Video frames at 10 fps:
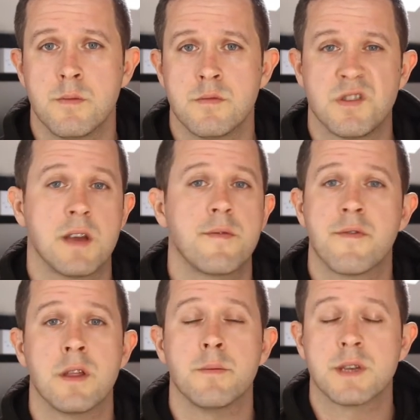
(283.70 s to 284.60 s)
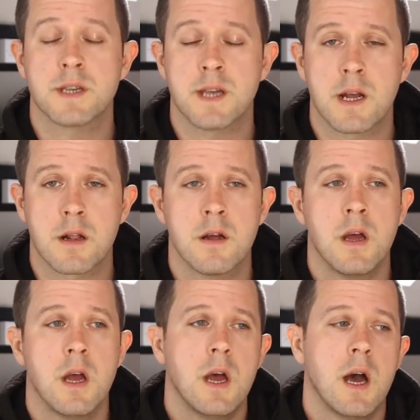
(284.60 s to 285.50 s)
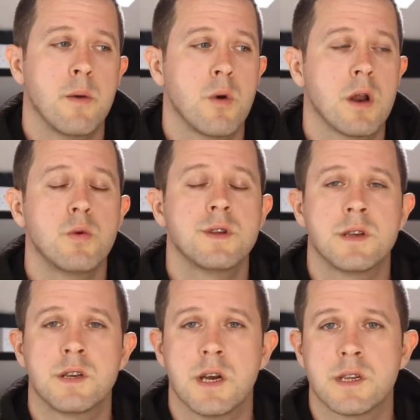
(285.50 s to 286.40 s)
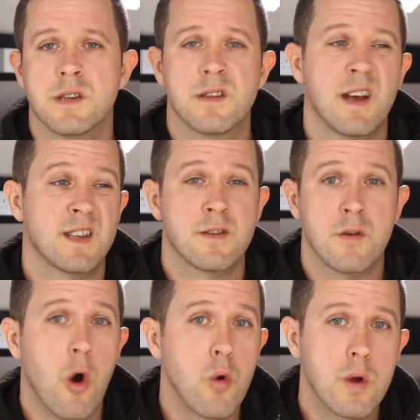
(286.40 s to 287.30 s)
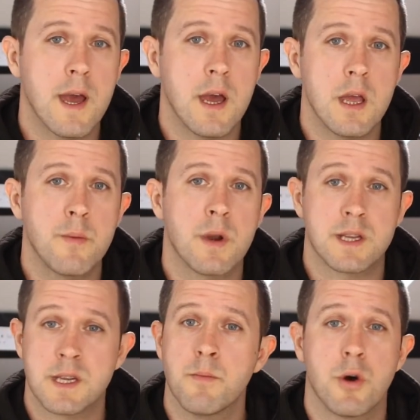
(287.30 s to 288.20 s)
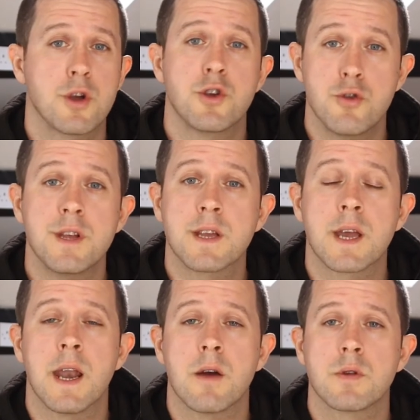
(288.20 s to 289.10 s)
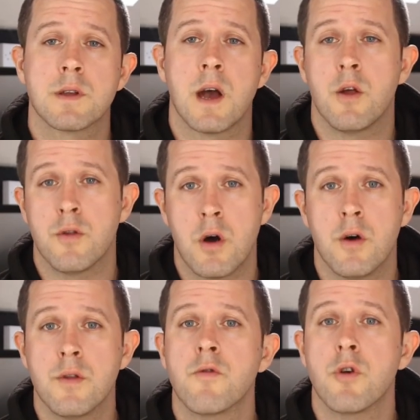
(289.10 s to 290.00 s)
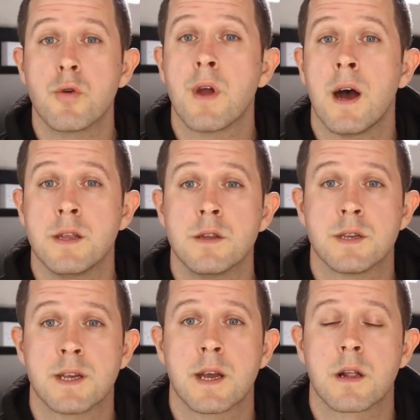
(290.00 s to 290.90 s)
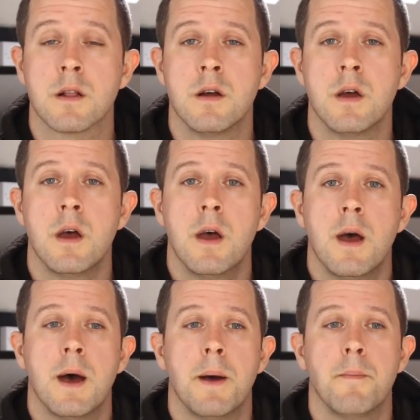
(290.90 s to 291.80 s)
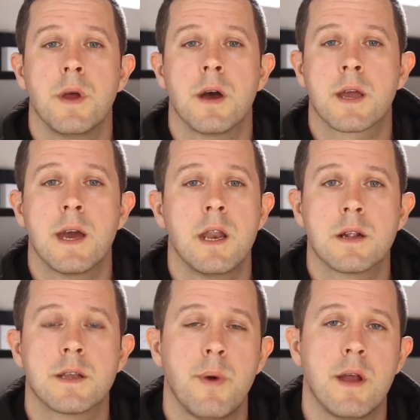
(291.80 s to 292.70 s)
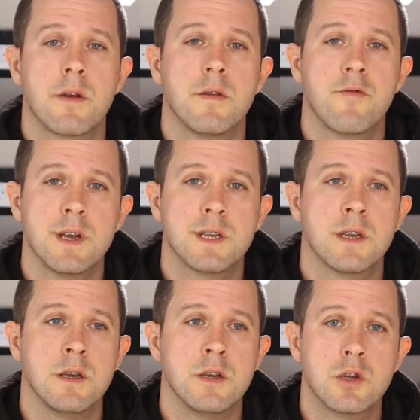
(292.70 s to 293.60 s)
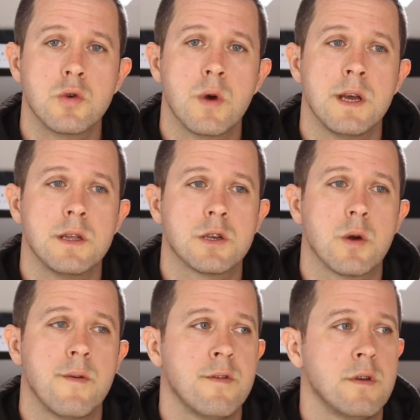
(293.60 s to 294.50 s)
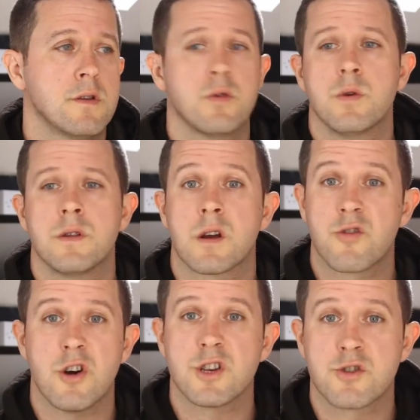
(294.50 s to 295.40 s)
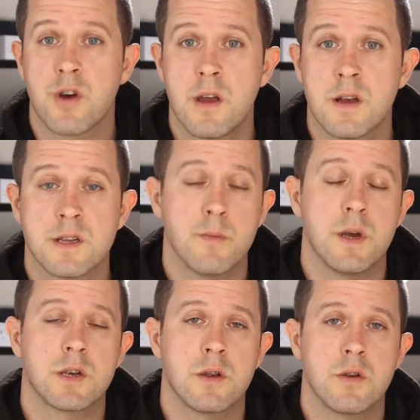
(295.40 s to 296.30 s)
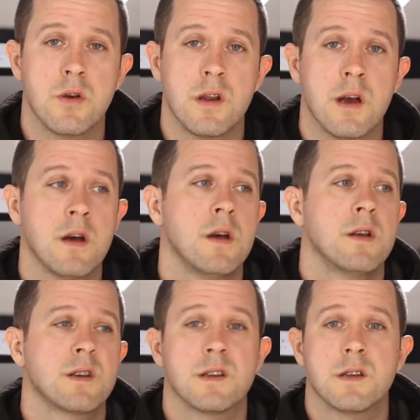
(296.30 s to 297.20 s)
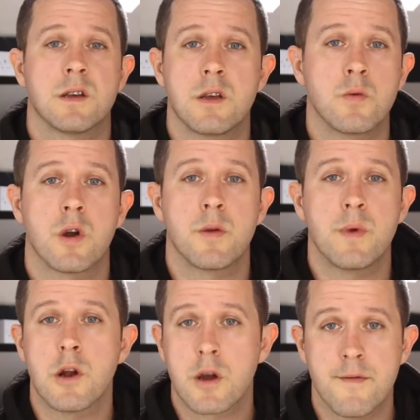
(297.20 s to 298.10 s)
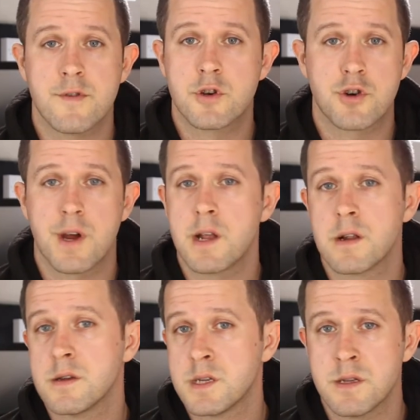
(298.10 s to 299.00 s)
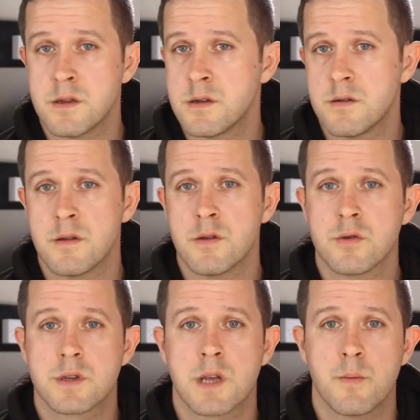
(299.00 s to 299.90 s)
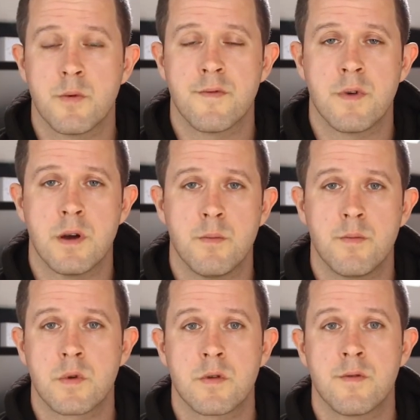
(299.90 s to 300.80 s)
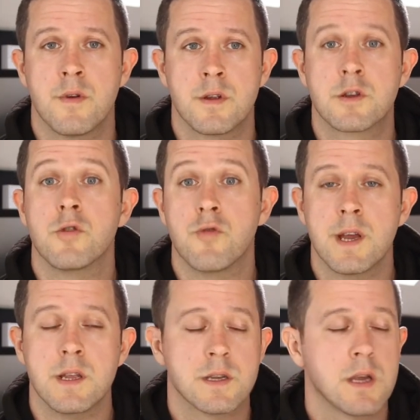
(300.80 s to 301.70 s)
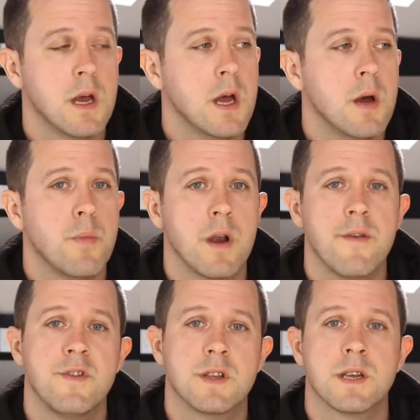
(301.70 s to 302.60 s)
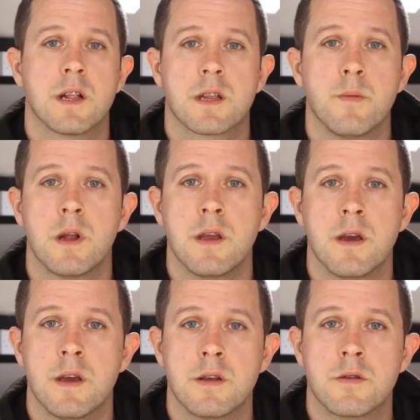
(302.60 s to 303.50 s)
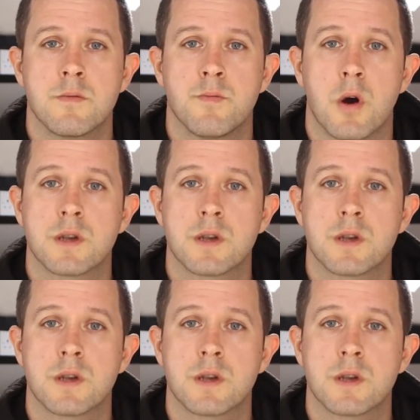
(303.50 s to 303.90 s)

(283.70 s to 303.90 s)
safe for them to cycle. What I would suggest is, that's okay, but at some point you need to get out on the road and cycle. Again, it'll depend on the race that you're doing. So if you're doing a cross-tri, as I mentioned earlier, chances are you want to be looking for trails and those type of terrains. But if it's ultimately a bog